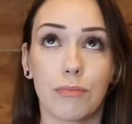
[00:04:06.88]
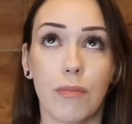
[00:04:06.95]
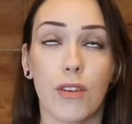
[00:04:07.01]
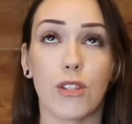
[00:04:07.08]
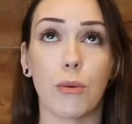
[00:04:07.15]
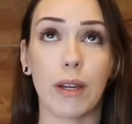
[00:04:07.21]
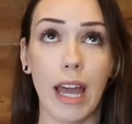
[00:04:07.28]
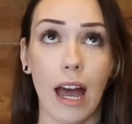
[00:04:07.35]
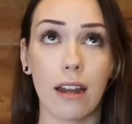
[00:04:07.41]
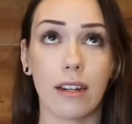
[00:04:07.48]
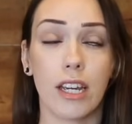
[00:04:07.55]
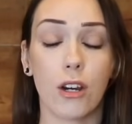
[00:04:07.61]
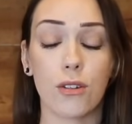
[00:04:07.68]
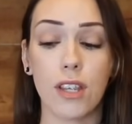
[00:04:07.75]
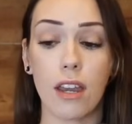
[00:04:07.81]
So again,
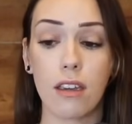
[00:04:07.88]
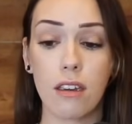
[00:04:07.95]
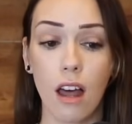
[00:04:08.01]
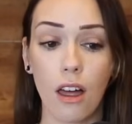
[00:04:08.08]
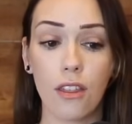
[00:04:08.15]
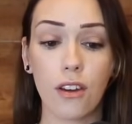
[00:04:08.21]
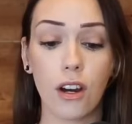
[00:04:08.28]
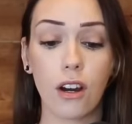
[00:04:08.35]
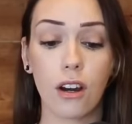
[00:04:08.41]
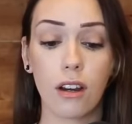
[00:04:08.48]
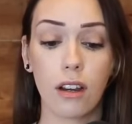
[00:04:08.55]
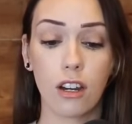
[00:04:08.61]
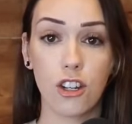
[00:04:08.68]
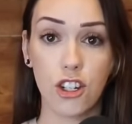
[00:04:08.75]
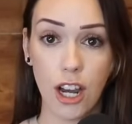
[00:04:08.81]
here's another
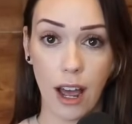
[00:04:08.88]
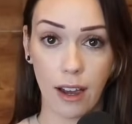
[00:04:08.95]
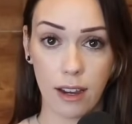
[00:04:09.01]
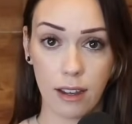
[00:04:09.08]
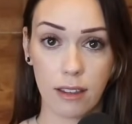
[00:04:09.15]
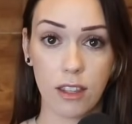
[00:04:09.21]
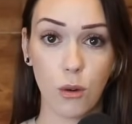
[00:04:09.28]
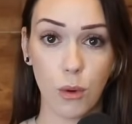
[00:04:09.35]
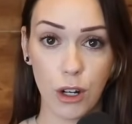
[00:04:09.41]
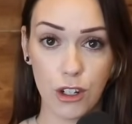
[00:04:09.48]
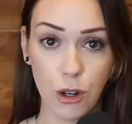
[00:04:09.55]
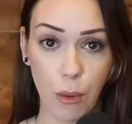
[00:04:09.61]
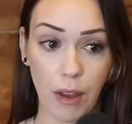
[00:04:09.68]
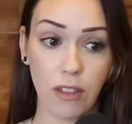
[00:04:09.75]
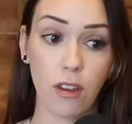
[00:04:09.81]
check that we're
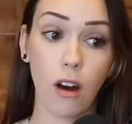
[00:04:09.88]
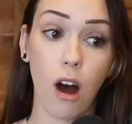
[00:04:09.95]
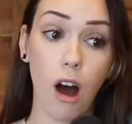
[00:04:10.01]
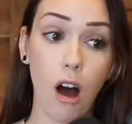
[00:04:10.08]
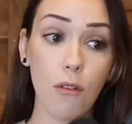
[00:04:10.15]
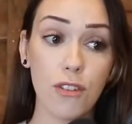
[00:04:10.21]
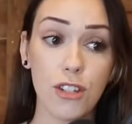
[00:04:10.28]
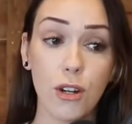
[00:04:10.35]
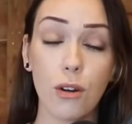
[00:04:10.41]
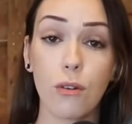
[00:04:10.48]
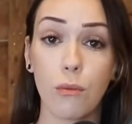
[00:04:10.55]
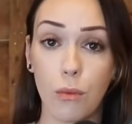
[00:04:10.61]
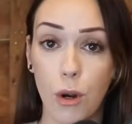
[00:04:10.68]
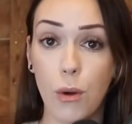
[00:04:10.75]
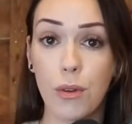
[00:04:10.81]
doing. The officer
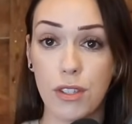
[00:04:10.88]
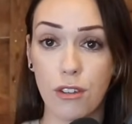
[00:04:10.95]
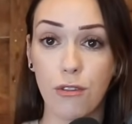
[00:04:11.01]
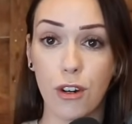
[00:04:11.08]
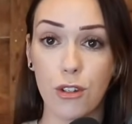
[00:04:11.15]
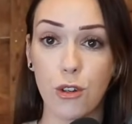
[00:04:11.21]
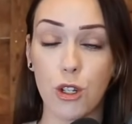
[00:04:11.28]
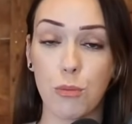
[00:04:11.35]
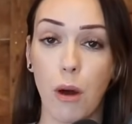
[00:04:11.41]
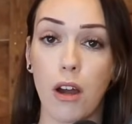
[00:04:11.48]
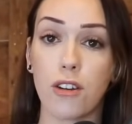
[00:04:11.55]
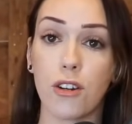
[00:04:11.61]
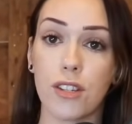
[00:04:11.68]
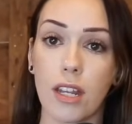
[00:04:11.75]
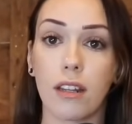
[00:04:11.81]
who is the first
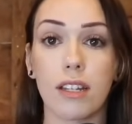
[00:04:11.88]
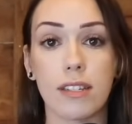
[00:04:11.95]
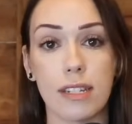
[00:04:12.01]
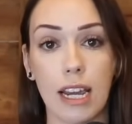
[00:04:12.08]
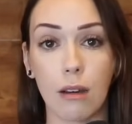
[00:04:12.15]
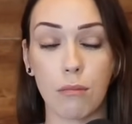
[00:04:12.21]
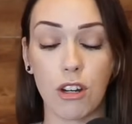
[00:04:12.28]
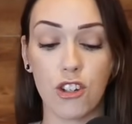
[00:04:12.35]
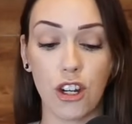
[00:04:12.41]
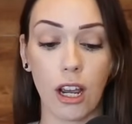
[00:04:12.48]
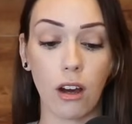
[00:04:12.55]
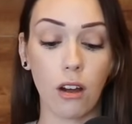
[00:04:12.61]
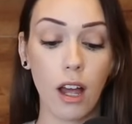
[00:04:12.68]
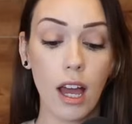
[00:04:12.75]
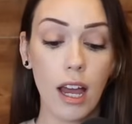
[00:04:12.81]
responder said, let's take him to
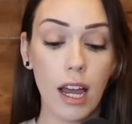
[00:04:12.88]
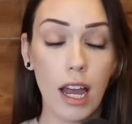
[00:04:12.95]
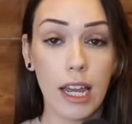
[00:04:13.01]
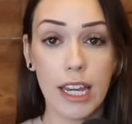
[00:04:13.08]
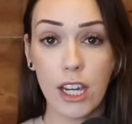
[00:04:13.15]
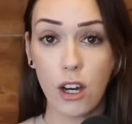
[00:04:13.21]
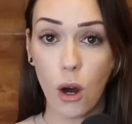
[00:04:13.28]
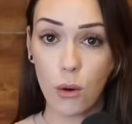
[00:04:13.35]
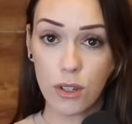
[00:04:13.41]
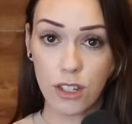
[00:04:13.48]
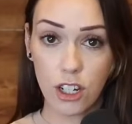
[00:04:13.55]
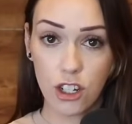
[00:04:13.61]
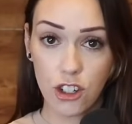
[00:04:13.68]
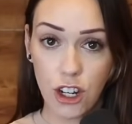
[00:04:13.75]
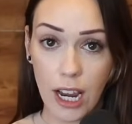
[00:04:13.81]
jail. He goes
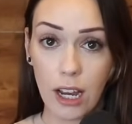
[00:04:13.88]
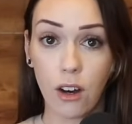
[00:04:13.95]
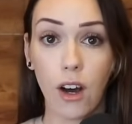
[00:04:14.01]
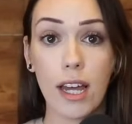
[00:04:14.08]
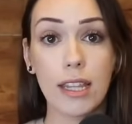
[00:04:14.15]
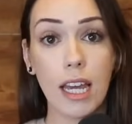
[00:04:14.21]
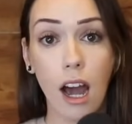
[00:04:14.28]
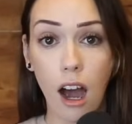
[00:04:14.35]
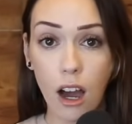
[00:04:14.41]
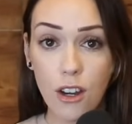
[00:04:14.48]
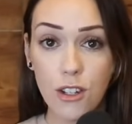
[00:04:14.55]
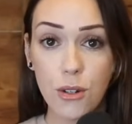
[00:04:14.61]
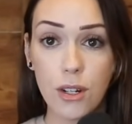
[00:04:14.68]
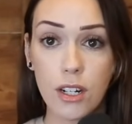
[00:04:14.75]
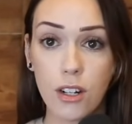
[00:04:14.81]
to jail, and the
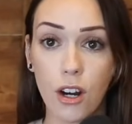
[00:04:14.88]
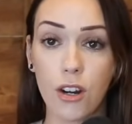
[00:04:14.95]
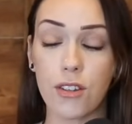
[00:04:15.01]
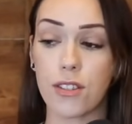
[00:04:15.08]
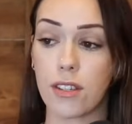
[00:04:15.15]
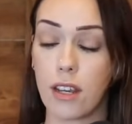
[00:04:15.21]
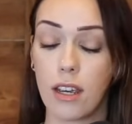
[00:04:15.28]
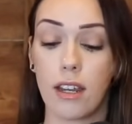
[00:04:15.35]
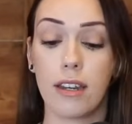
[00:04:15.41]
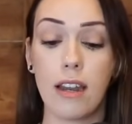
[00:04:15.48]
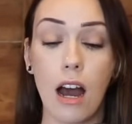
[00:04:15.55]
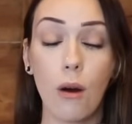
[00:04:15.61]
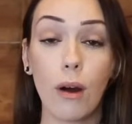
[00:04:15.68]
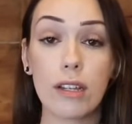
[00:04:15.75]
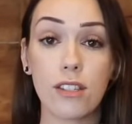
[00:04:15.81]
on-duty nurse
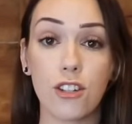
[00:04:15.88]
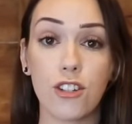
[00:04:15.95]
now has a